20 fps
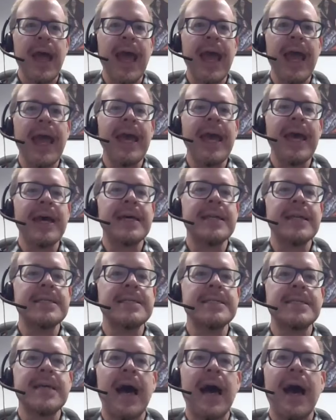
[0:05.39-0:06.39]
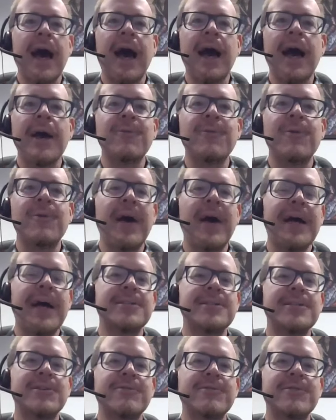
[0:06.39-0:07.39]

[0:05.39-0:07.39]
And I will pass it